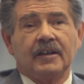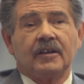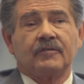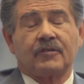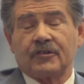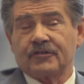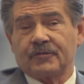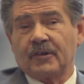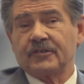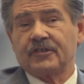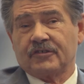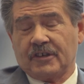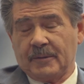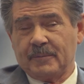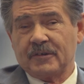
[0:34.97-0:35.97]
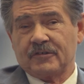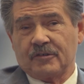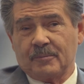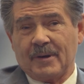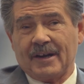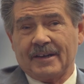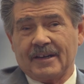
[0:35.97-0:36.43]
First of all, just keep this
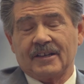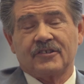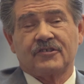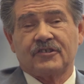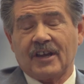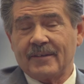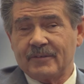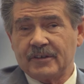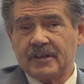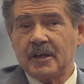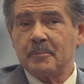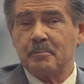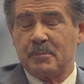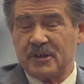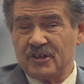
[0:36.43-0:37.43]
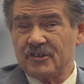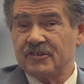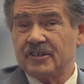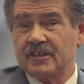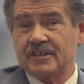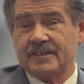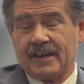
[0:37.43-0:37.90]
in mind, $7
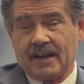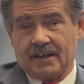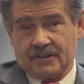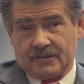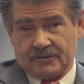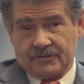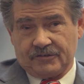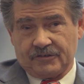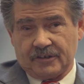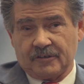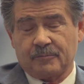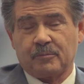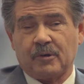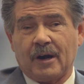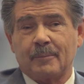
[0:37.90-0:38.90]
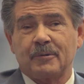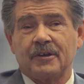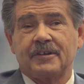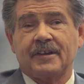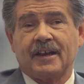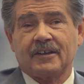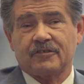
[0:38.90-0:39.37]
billion of property
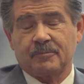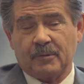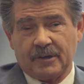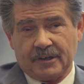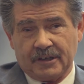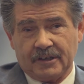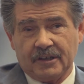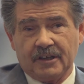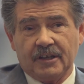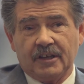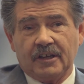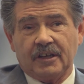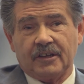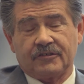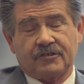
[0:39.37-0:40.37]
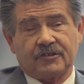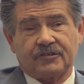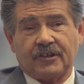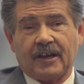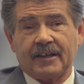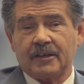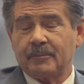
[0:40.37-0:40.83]
tax money is
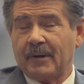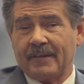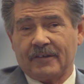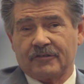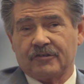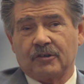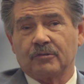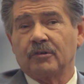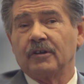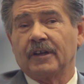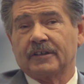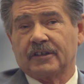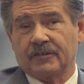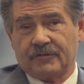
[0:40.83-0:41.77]
decided by these local elected